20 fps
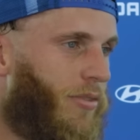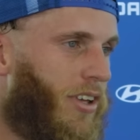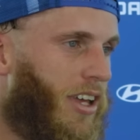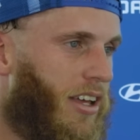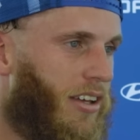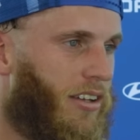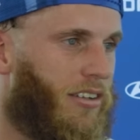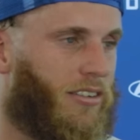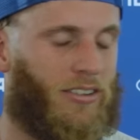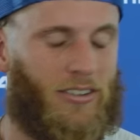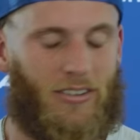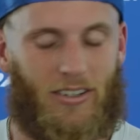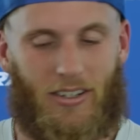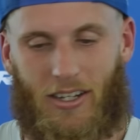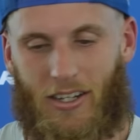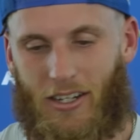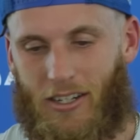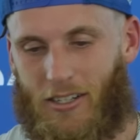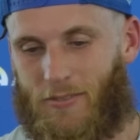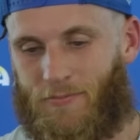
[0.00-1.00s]
And,
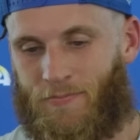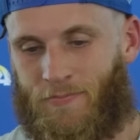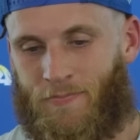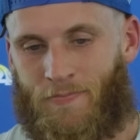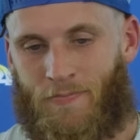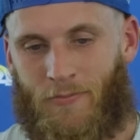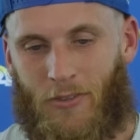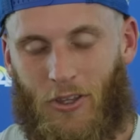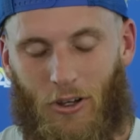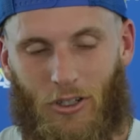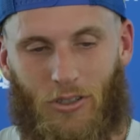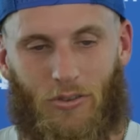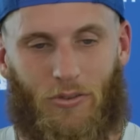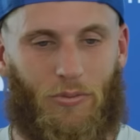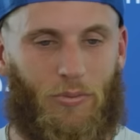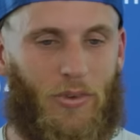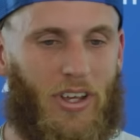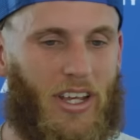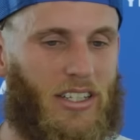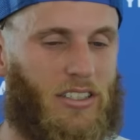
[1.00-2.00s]
you know, so
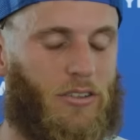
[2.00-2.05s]
for me,